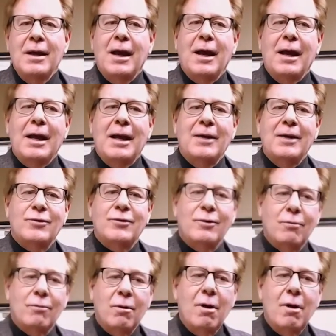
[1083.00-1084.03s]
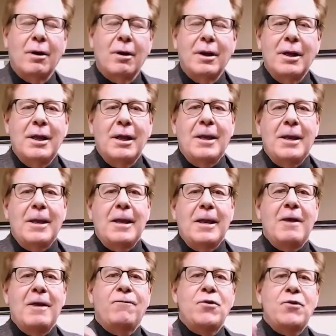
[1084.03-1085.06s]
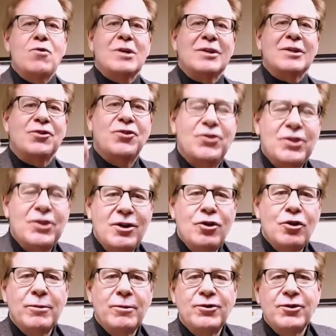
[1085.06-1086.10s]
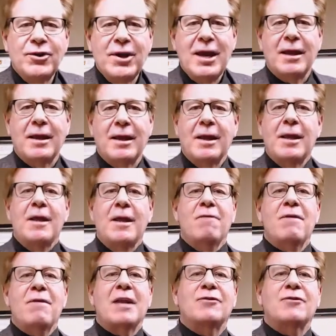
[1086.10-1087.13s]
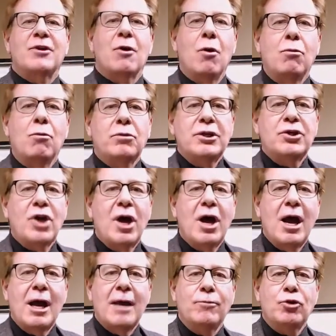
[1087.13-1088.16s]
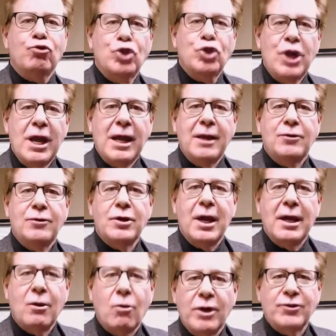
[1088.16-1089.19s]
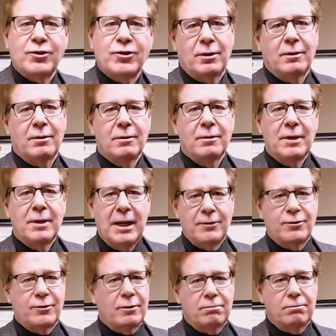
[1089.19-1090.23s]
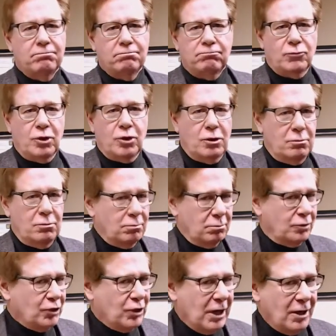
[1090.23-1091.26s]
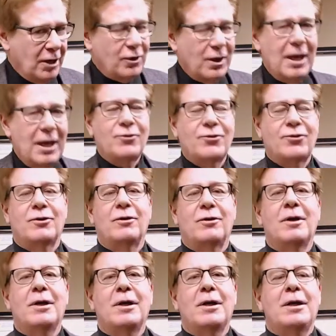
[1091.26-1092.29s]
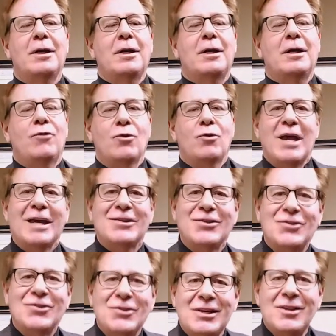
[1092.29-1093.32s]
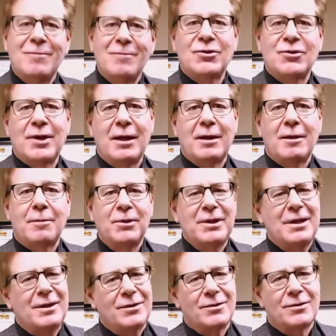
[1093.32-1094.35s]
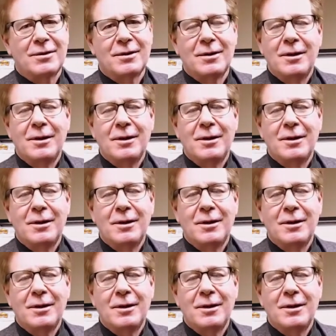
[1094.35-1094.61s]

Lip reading: I answered it wrong. If you can see your mistake, that is the only time you change a question answer. Don't change an answer if you can't see the mistake, please.